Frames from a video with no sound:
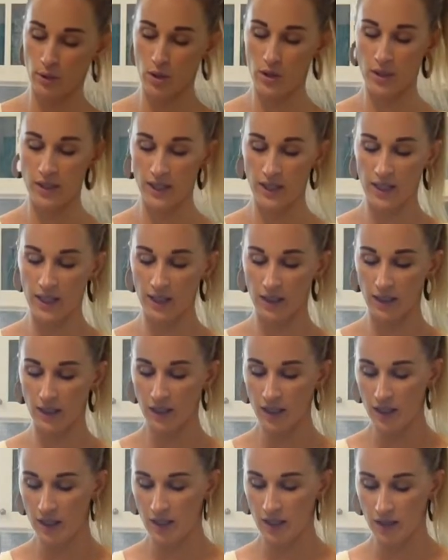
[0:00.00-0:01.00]
putting
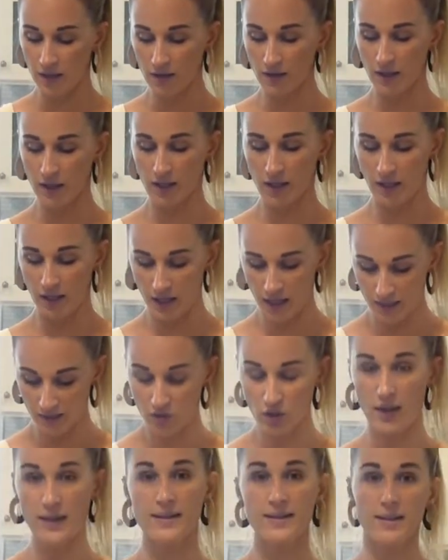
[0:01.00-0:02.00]
a
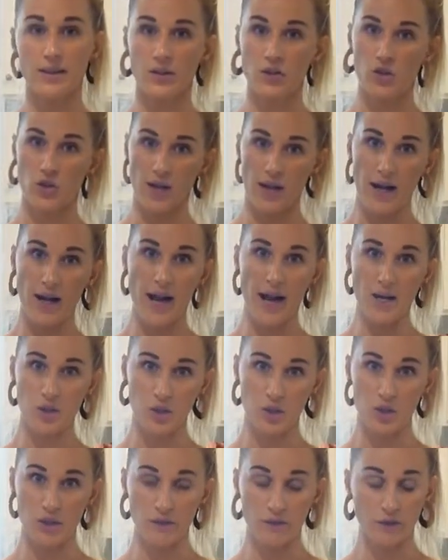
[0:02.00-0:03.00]
sausage that I
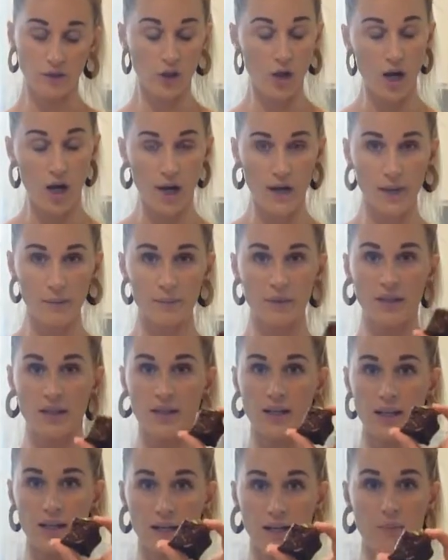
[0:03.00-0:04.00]
actually forgot, I'm going
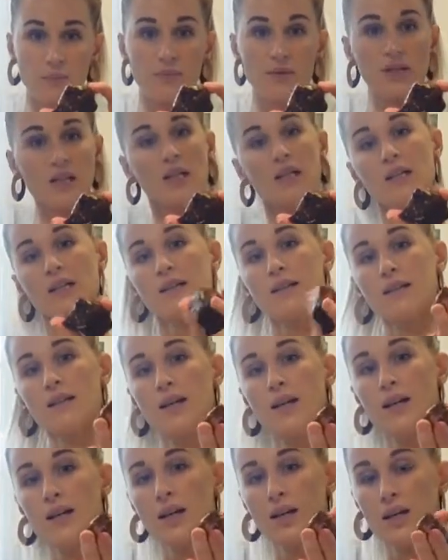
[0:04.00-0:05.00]
to cut up these